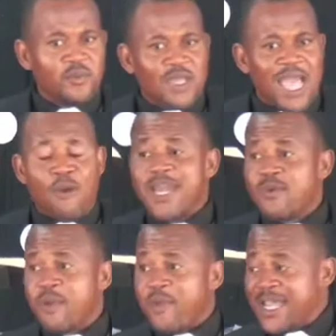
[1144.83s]
And when they were
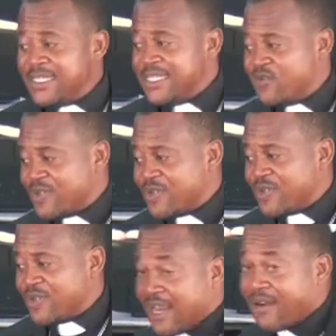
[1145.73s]
planting, it was it's an
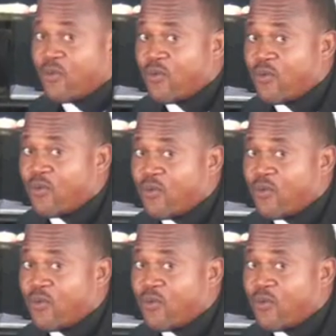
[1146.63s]
agric one.